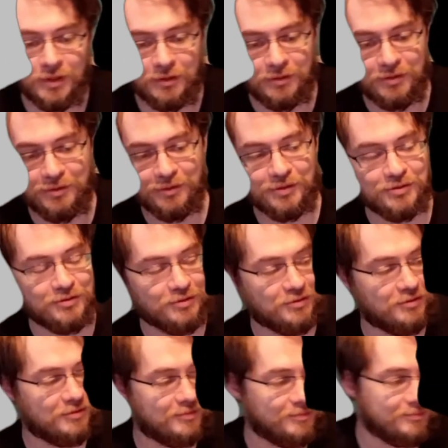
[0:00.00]
they're
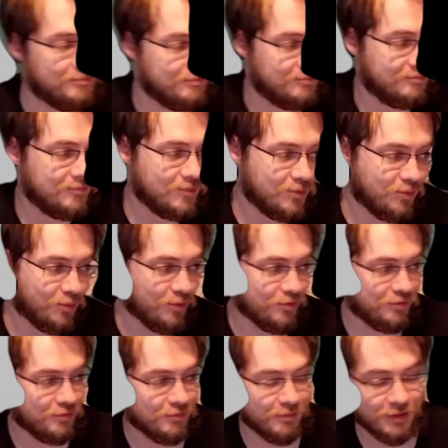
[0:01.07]
just horsing
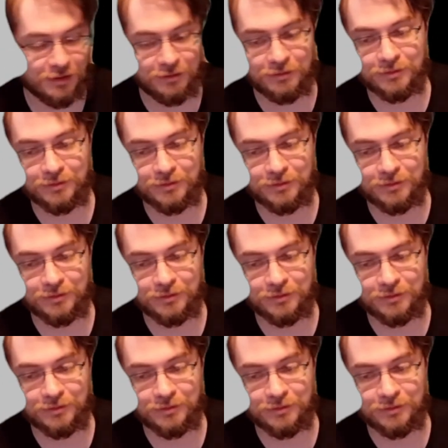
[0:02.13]
around.